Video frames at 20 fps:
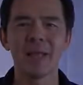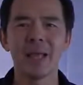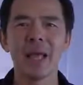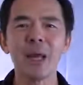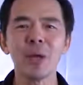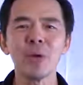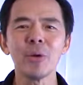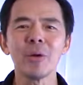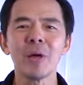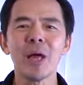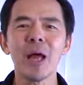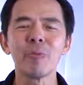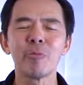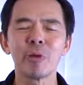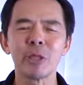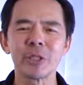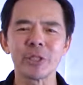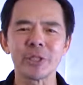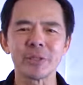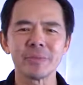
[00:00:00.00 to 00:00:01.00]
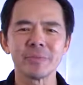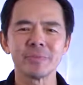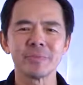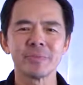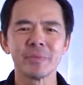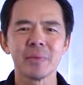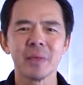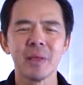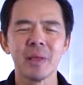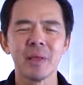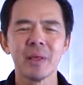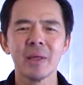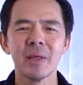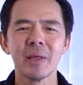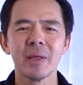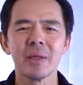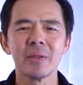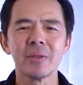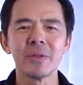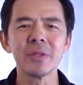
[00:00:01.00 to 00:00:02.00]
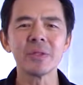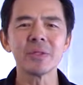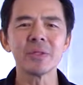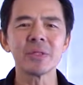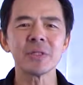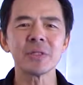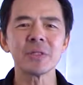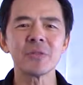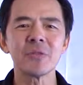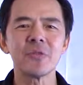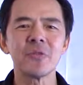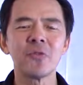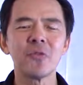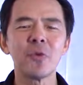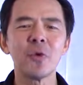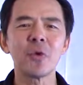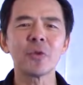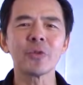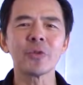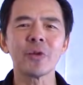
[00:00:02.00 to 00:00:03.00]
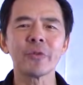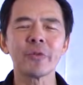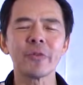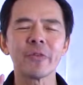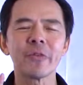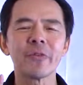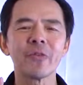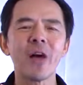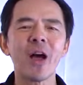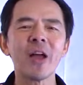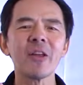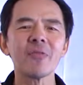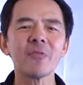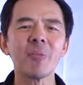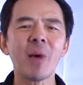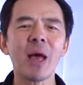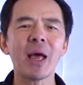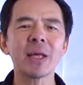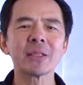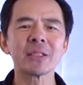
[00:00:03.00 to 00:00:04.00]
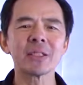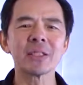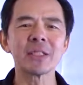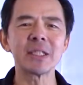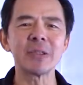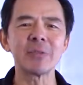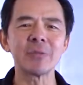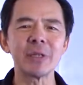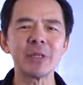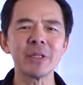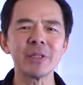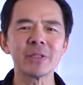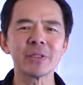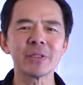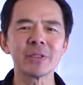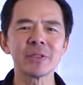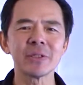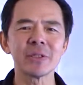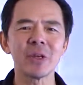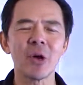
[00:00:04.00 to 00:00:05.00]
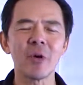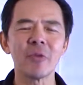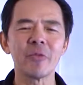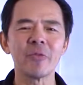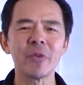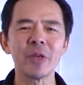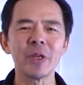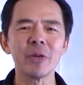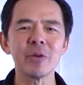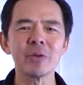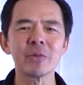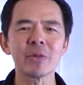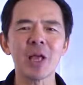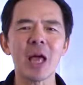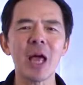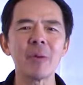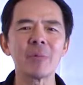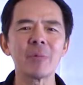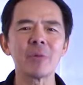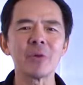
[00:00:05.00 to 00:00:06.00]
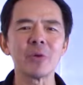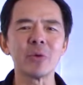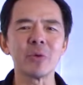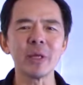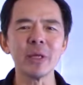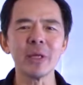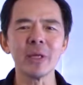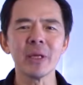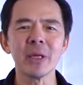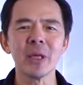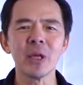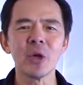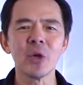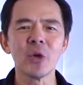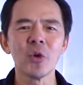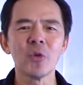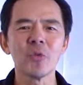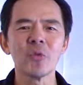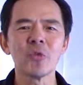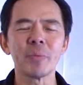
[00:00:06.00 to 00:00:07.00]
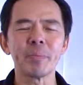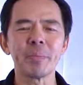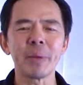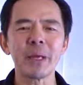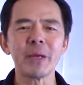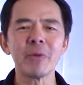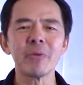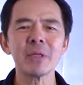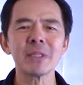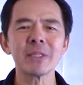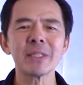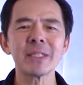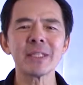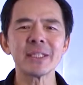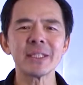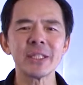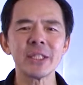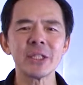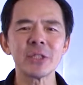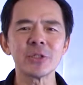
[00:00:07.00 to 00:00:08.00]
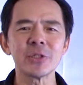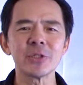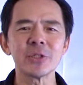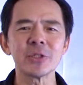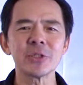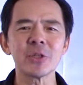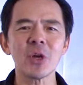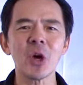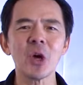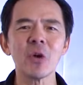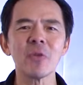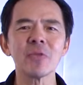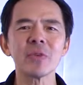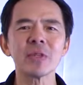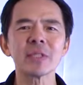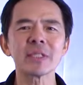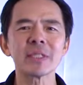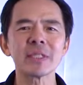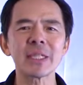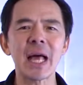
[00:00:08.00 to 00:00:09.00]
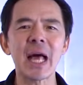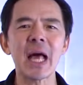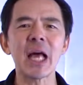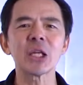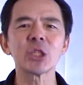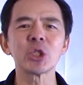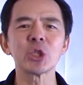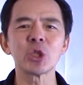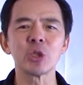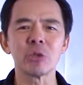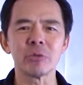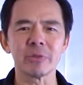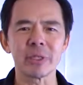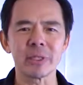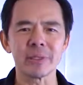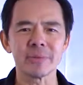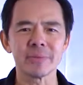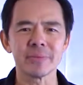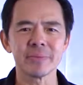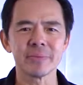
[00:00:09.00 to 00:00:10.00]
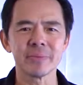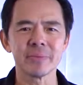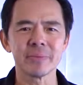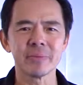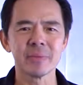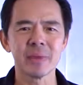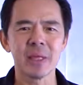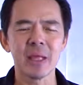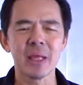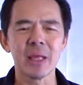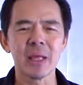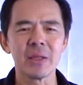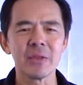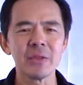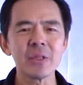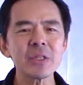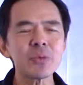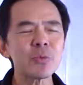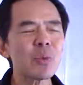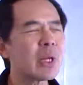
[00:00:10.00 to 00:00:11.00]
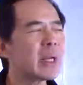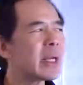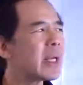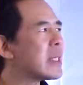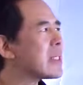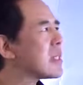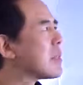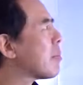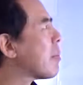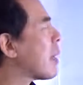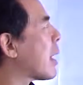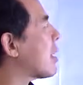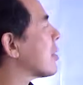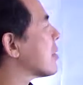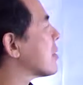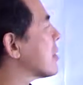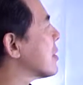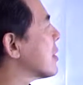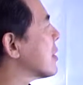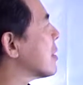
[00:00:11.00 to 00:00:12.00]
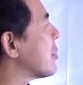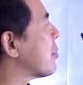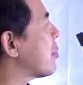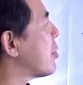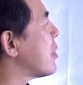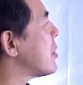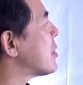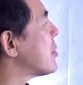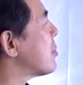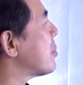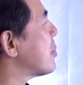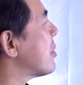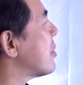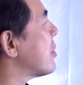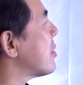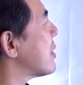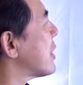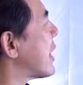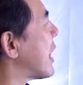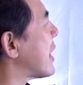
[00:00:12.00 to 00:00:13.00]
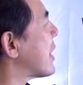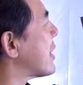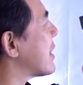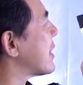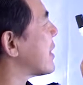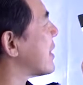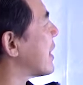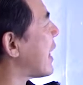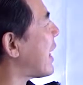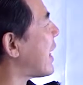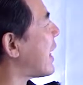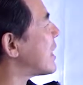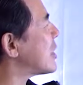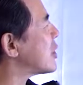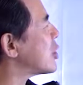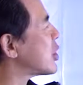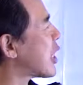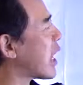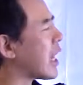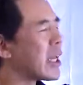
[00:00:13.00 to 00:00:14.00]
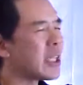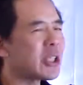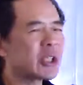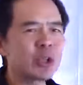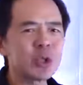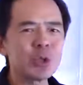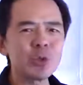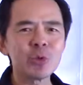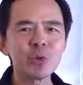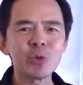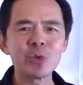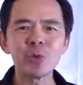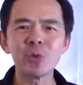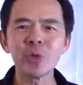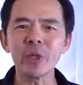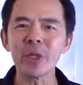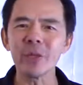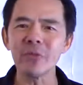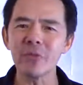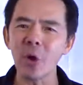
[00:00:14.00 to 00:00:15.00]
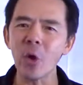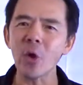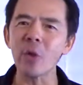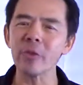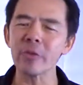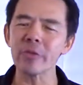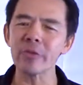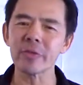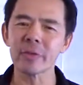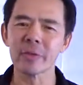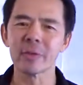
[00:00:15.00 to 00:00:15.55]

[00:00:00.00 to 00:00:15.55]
Hello, I'm Richard. This is the fourth of a 5-part series of videos I'm doing for parents and teachers of STAR children. This one is about the principle that they challenge you to evolve.